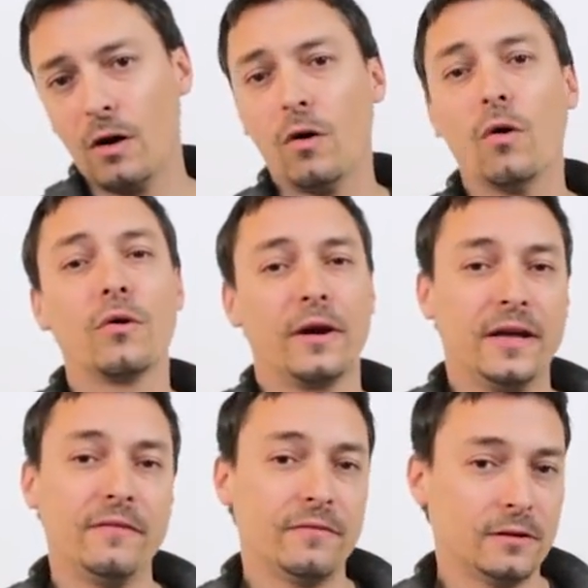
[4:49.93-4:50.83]
or
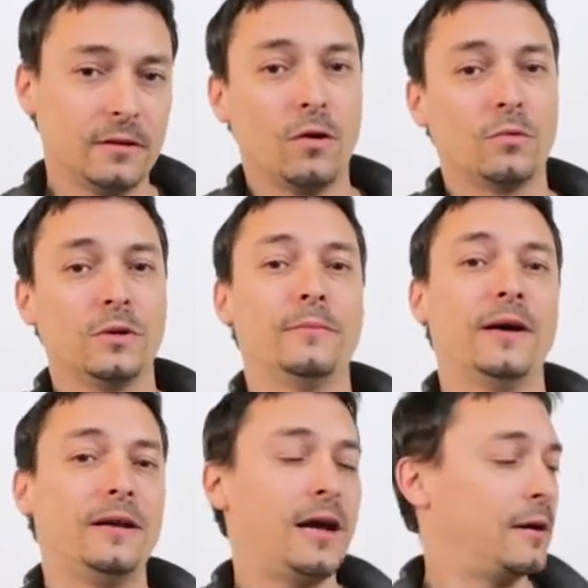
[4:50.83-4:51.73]
even only
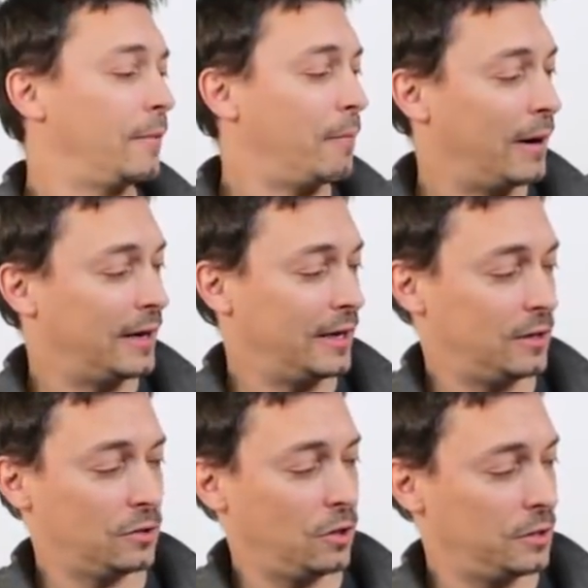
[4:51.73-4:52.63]
my name,
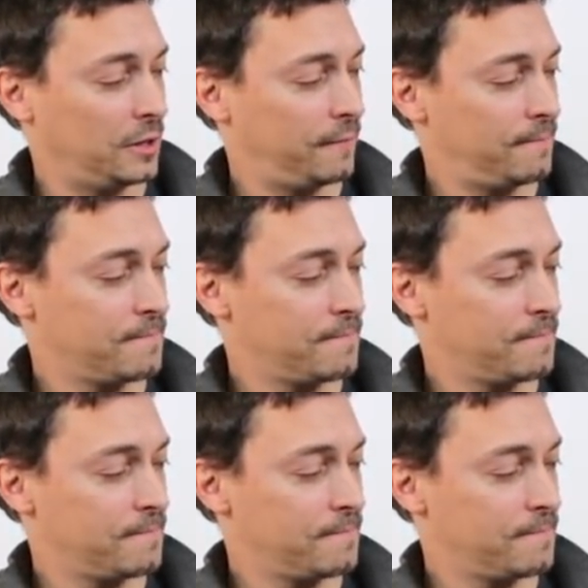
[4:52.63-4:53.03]
Mariano Goni,